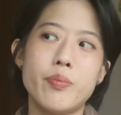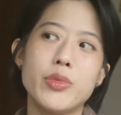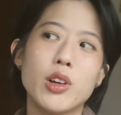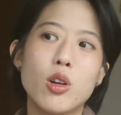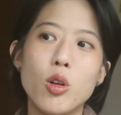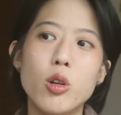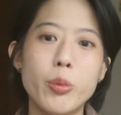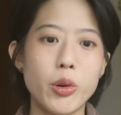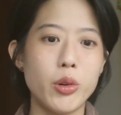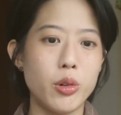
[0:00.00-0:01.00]
the
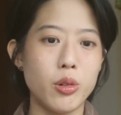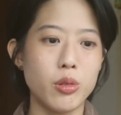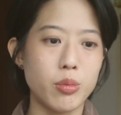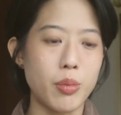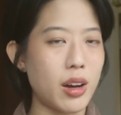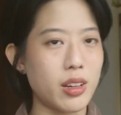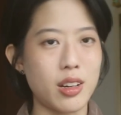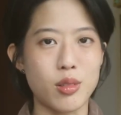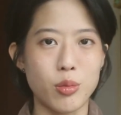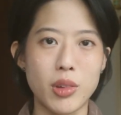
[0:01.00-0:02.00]
global
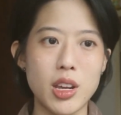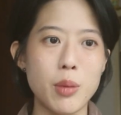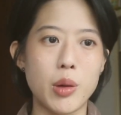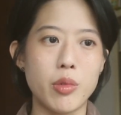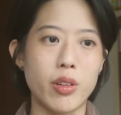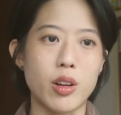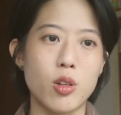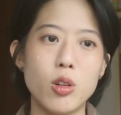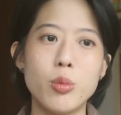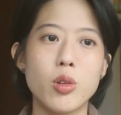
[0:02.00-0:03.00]
market, to keep up with
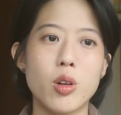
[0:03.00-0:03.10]
global